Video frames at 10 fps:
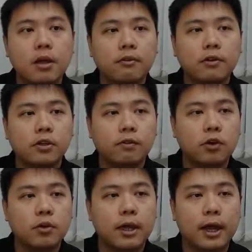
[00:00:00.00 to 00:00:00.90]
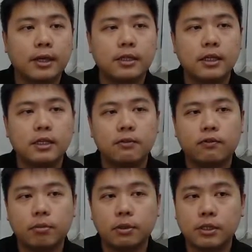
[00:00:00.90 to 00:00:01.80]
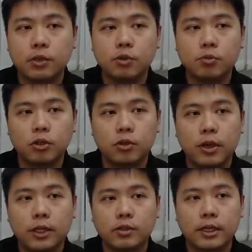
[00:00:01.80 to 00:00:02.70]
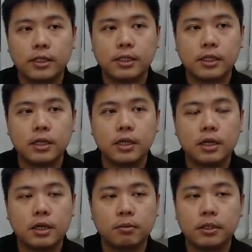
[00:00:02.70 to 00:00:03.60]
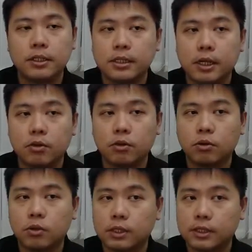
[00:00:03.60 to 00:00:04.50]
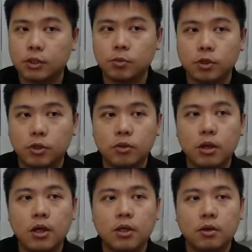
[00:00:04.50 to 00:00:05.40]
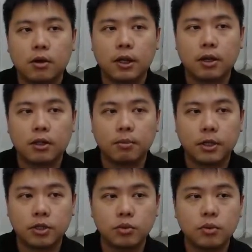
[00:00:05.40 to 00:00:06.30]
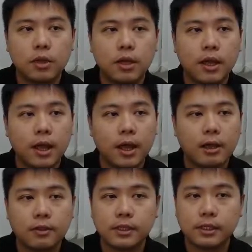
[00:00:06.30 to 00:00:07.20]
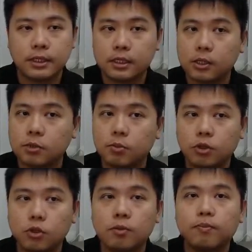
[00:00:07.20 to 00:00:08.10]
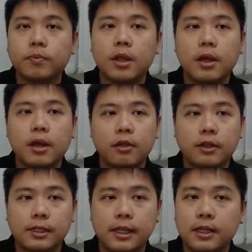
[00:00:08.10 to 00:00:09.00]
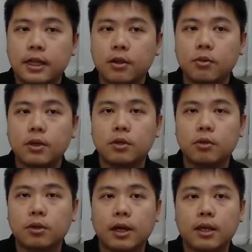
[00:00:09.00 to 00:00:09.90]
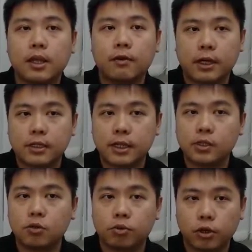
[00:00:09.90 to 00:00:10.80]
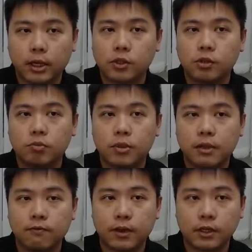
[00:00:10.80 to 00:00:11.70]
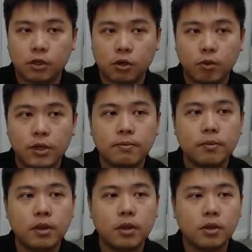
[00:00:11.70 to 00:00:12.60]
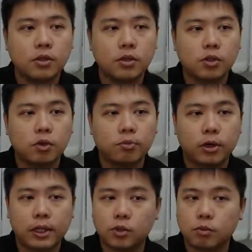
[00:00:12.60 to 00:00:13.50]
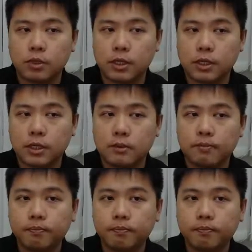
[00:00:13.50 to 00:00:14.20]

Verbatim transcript: First of all, you can access it from the sales module. As you can see, this is how you go to the sales module. You click on the menu, and this is the sales module. The second area you can have access to products would be inventory. So products would be here.